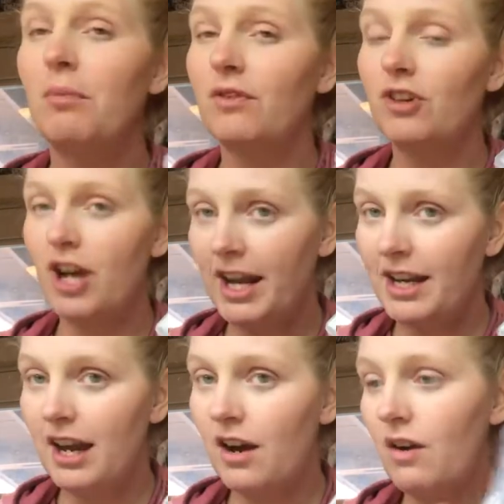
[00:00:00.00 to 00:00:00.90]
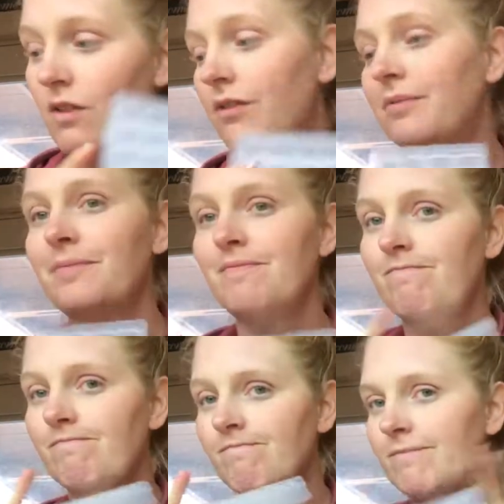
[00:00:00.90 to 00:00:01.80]
But for right now,
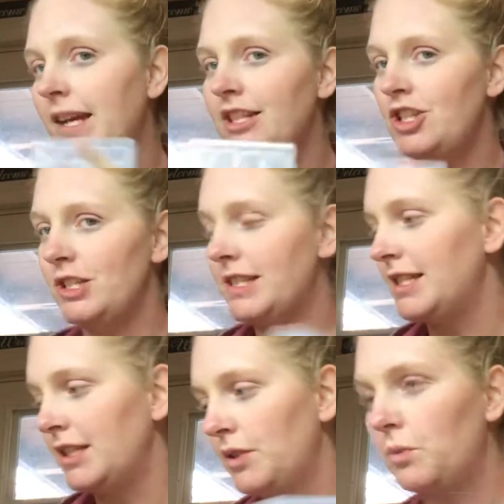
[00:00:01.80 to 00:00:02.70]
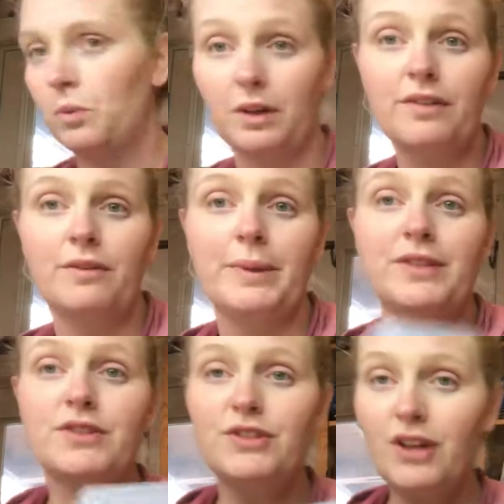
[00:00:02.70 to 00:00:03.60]
it just didn't work for
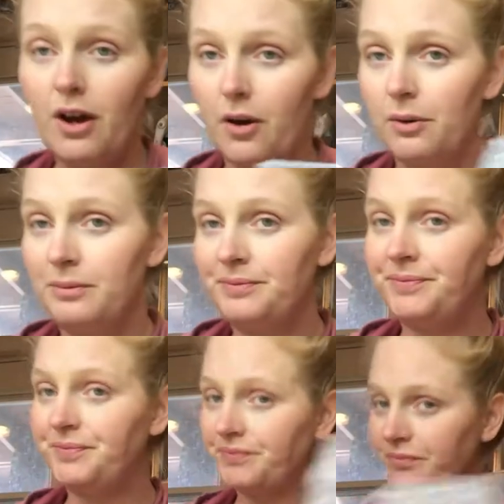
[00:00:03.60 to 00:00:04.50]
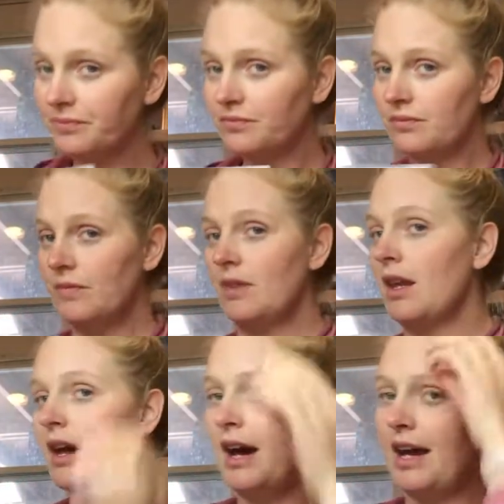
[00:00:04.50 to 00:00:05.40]
me. So
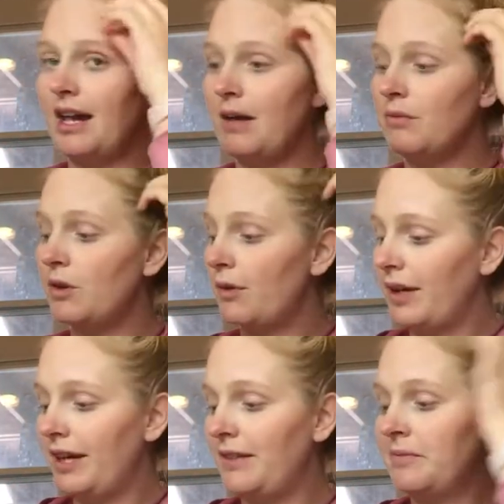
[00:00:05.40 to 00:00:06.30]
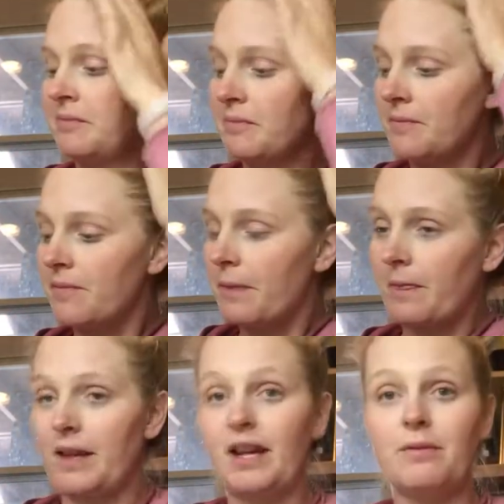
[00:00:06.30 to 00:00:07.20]
I am going
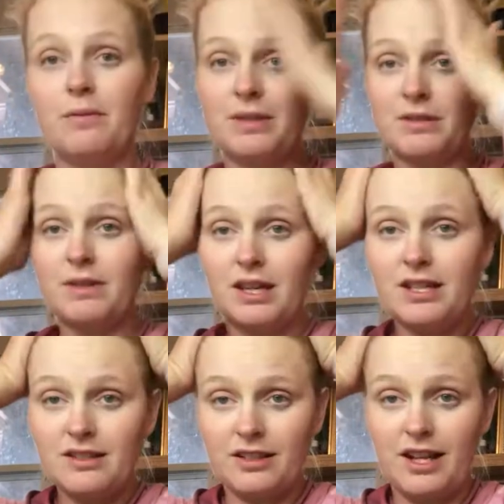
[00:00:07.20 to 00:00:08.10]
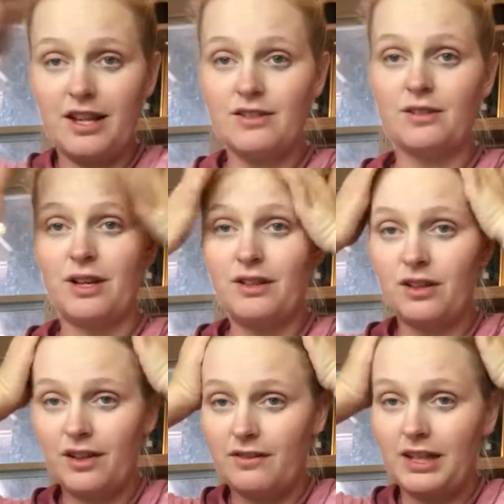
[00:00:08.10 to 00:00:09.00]
and I haven't messed with kids all day, so I
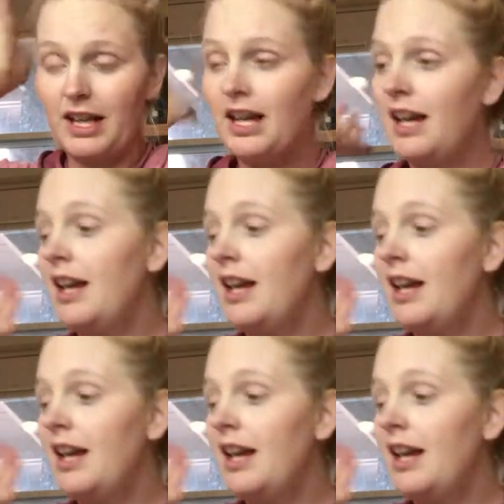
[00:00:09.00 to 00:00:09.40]
look lovely.